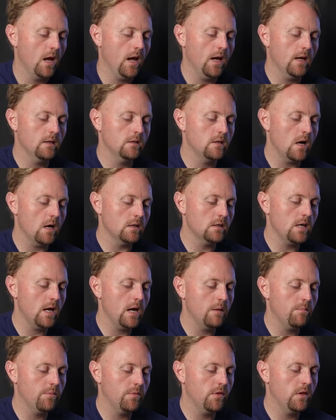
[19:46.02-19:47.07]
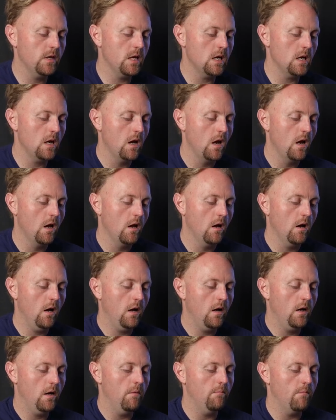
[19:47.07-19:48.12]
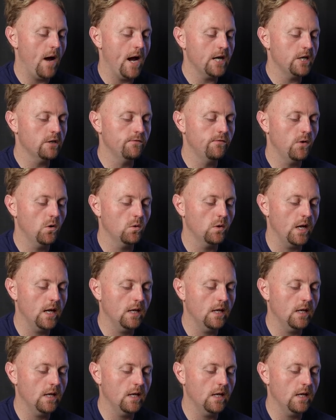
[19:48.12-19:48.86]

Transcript: and duct tape the microphone